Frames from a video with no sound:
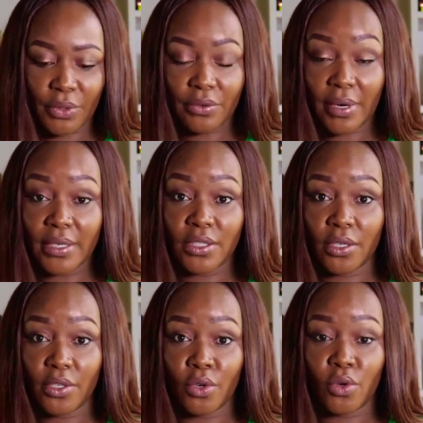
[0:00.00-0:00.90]

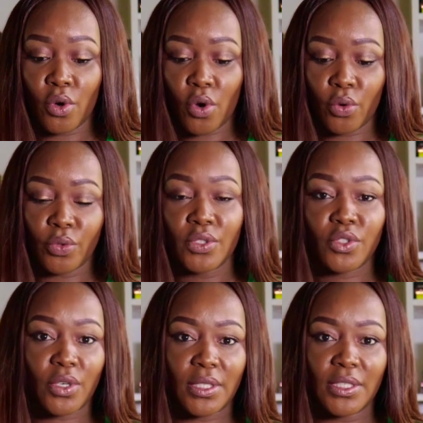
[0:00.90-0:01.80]
Rewrite your own
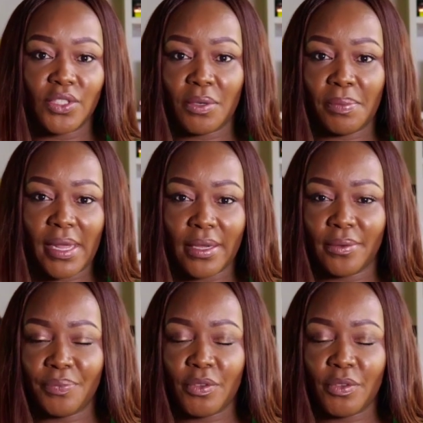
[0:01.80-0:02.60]
strategic plan.